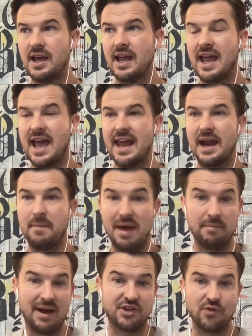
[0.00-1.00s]
And I
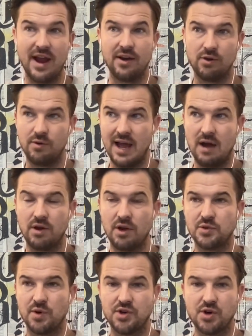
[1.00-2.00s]
met my trainer who now
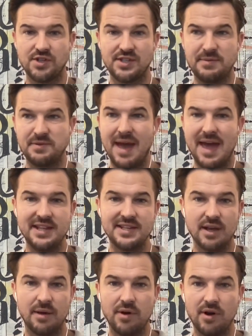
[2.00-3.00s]
goes to our church. His name's Manning
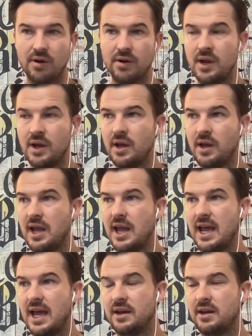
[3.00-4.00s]
Sumner.
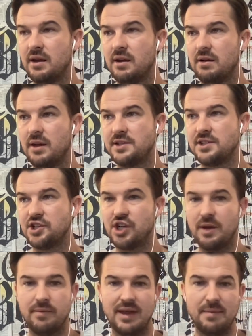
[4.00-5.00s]
And uh, he has a
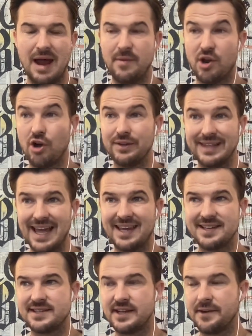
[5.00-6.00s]
gym in Miami called
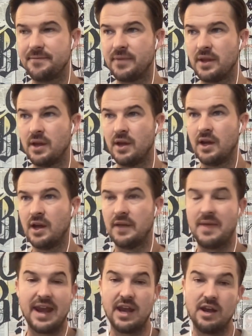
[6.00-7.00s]
Legacy.
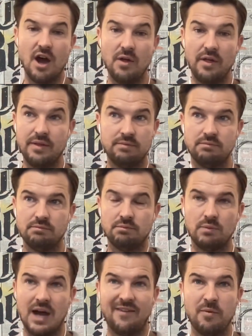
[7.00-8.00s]
And I didn't know that
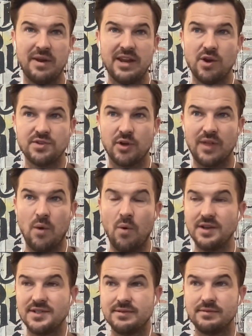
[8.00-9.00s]
however many years ago that
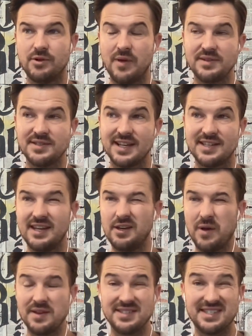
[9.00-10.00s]
was, 2016,
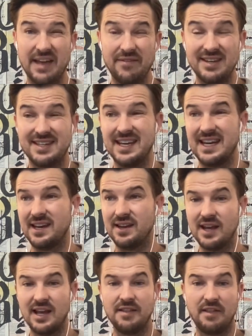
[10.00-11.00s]
2017,
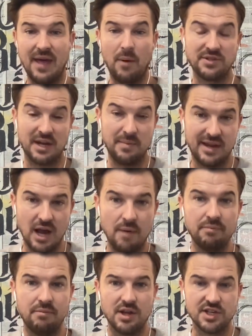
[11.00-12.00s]
that was going to
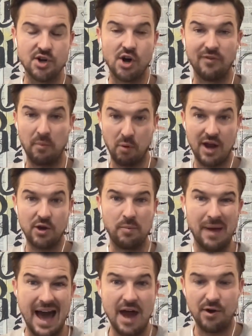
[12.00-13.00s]
become a start of a brand new
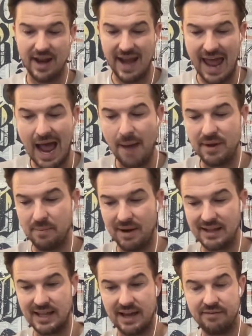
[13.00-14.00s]
pattern and habit in my
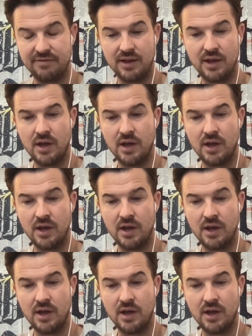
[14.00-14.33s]
life.